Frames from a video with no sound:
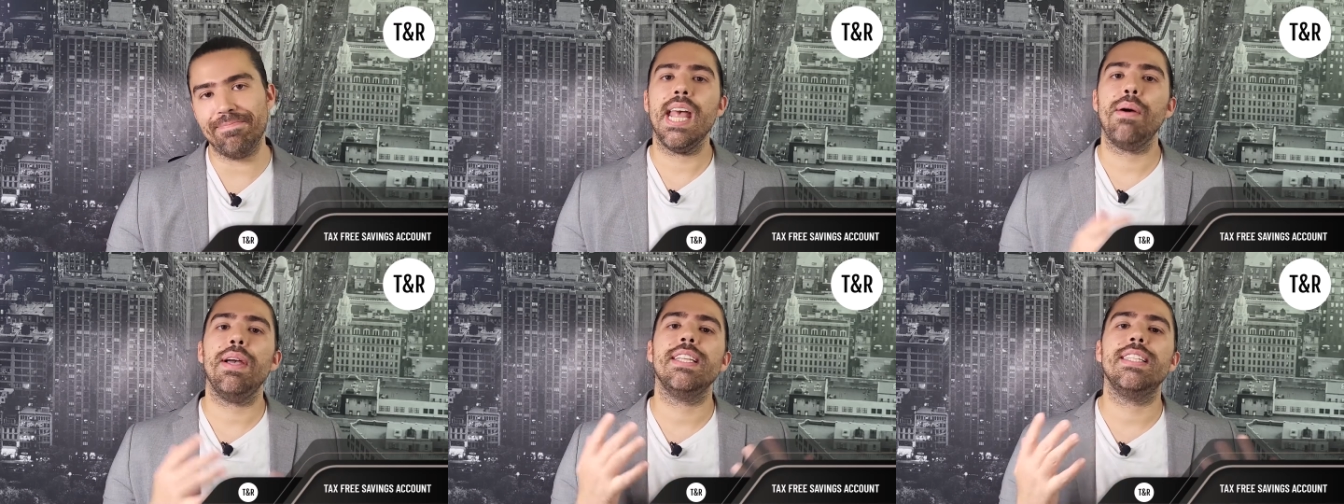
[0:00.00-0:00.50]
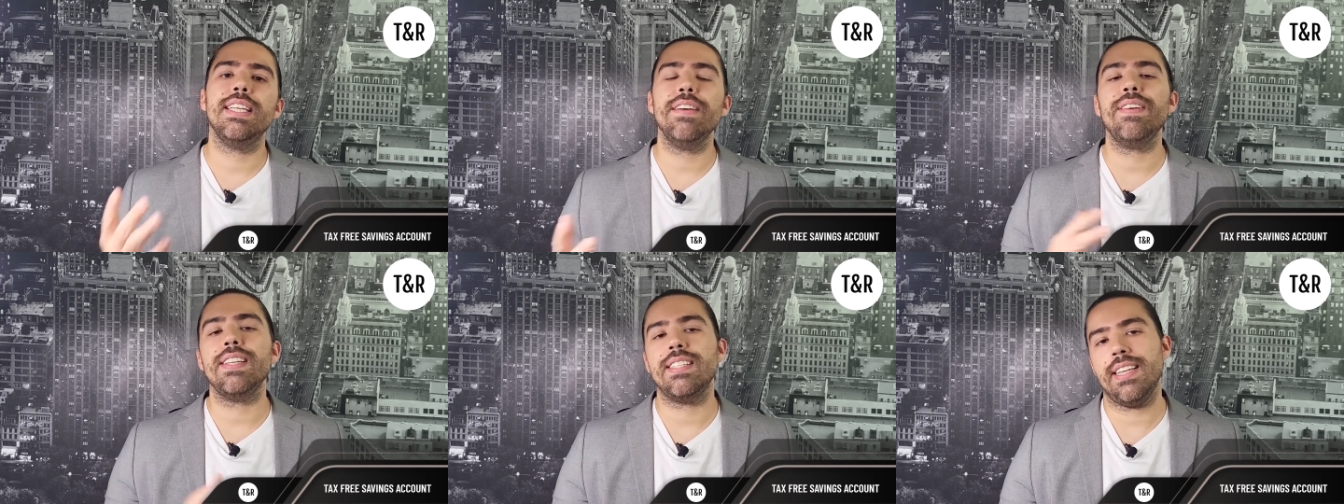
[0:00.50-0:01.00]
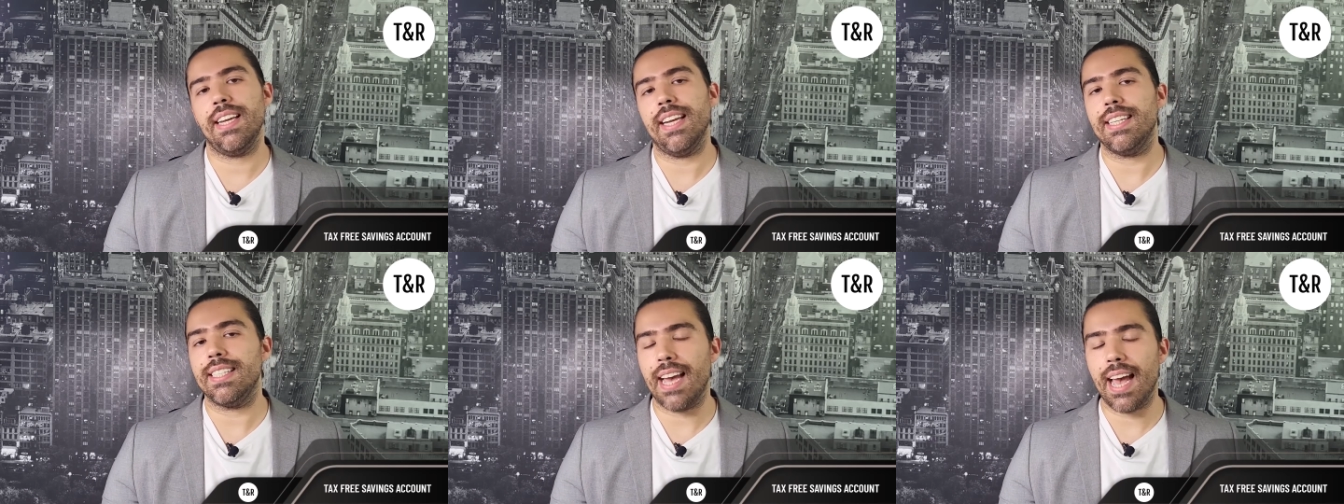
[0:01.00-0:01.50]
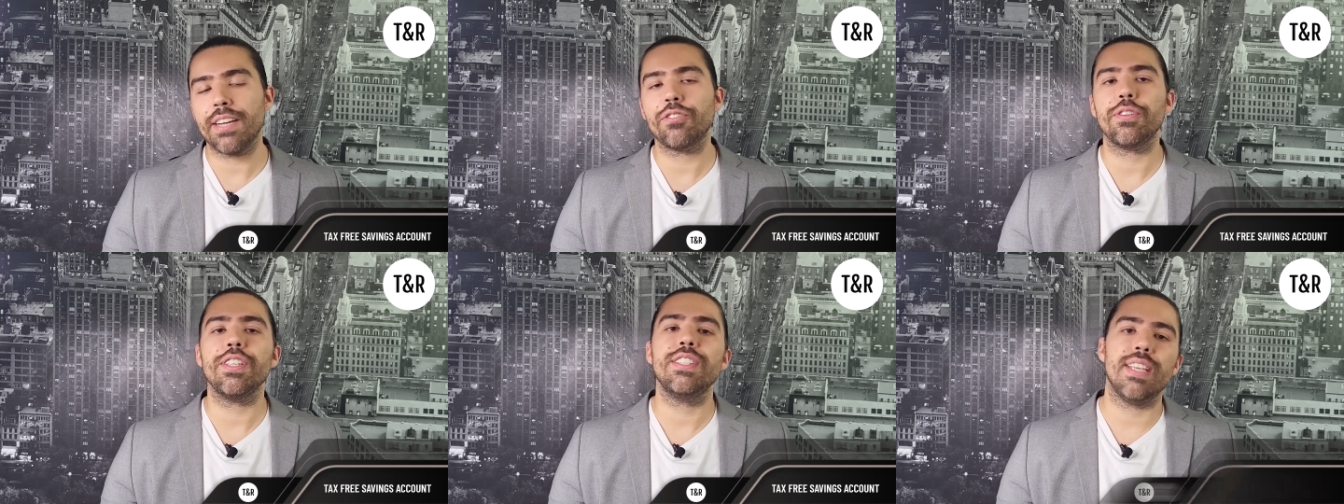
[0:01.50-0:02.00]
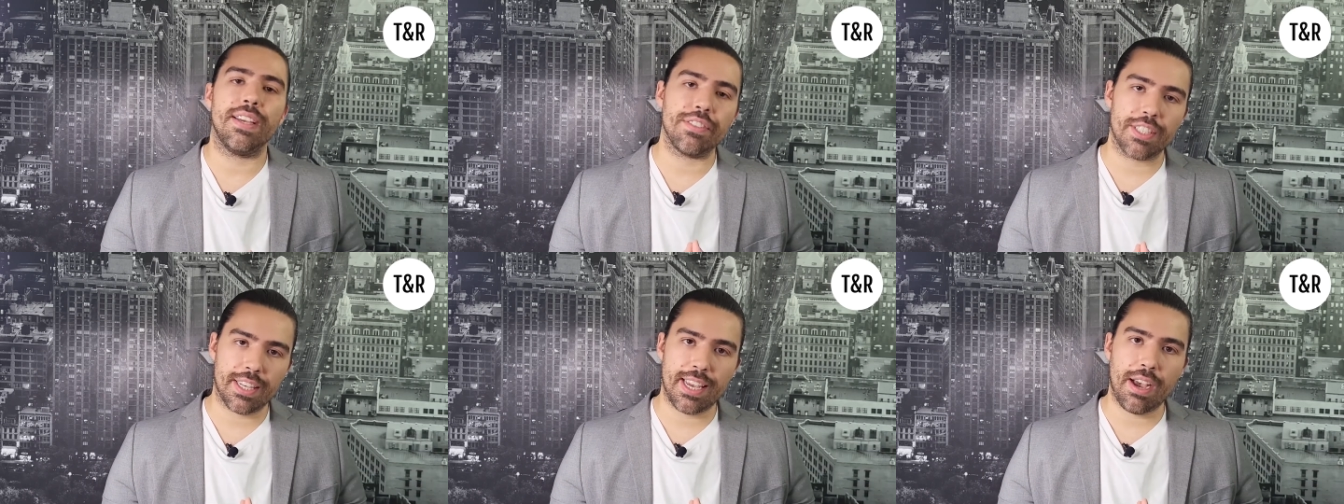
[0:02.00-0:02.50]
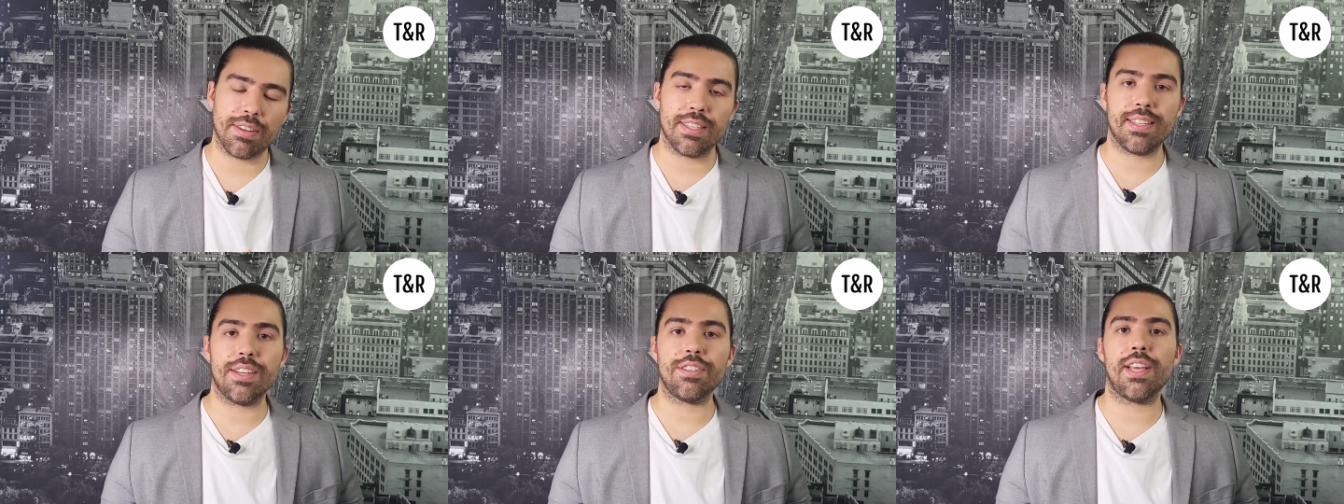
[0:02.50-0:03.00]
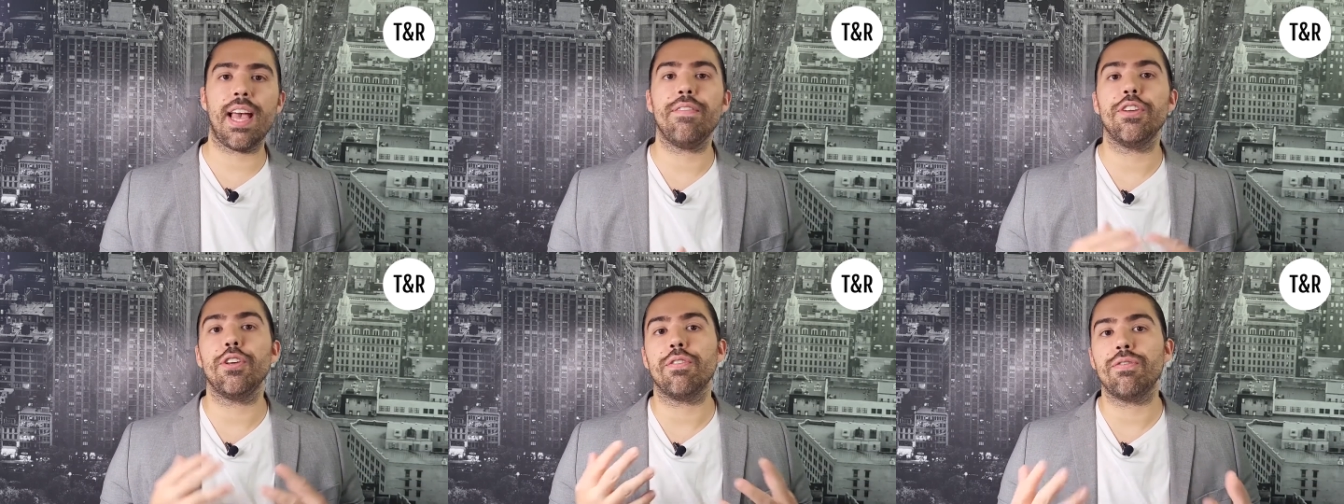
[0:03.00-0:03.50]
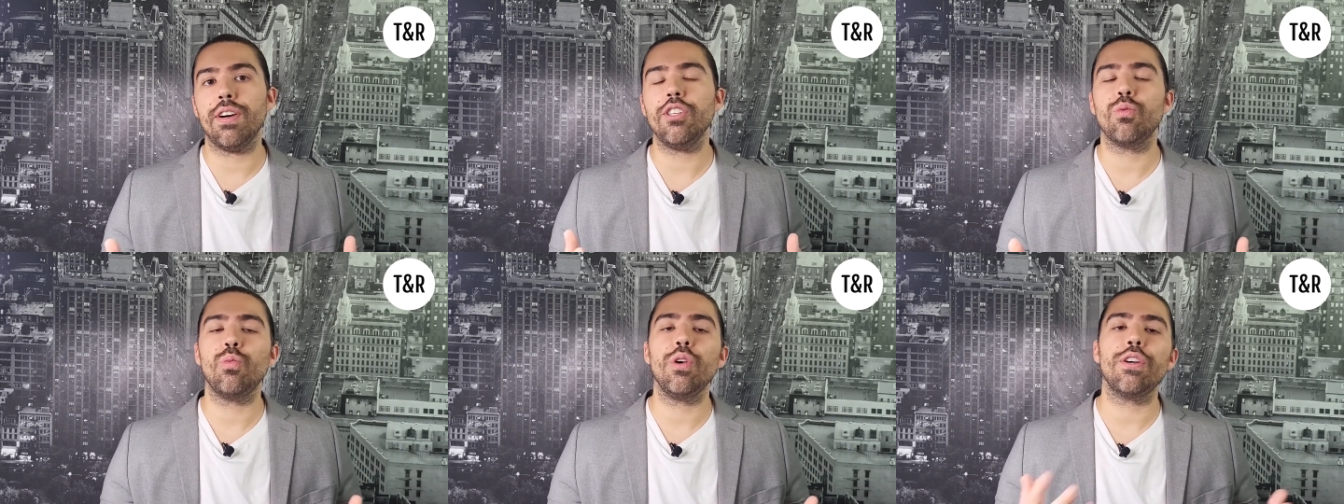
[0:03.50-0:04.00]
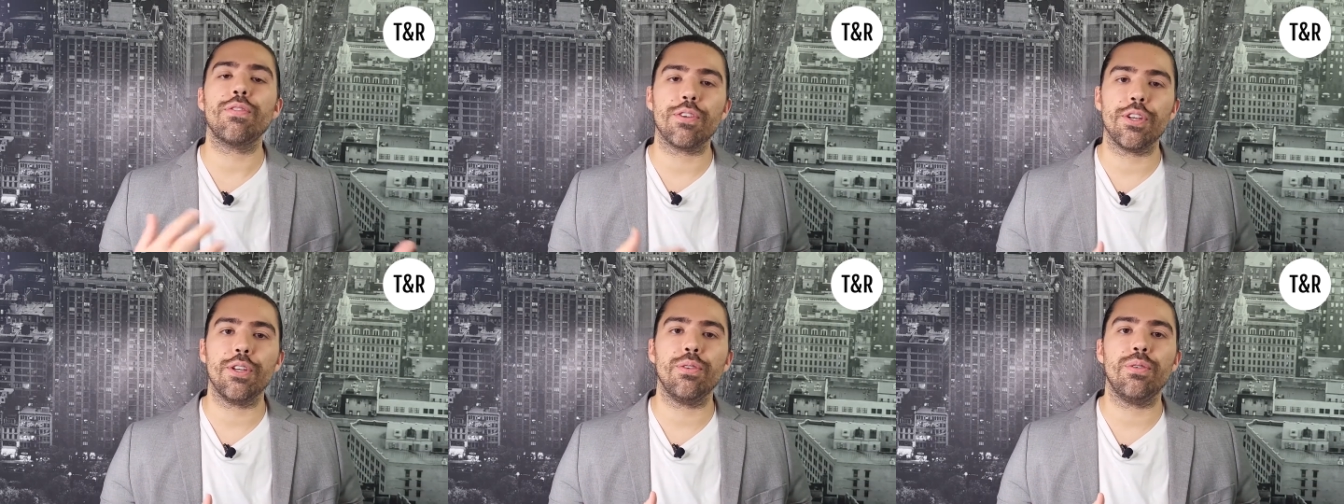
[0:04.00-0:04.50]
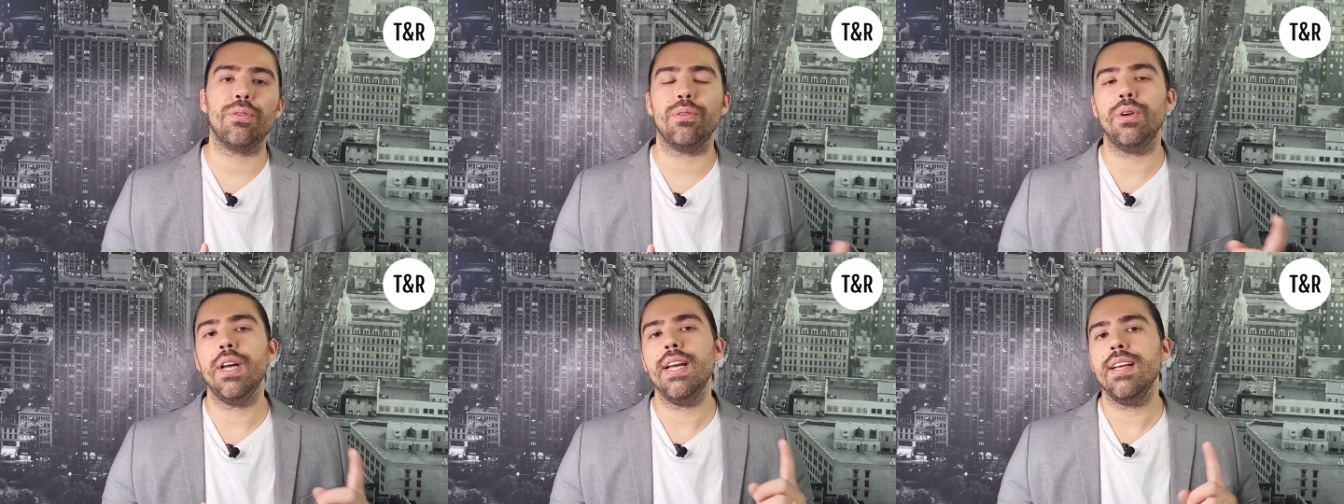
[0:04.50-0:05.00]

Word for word: Now at TFSA, a tax-free savings account is essentially having your funds work for you through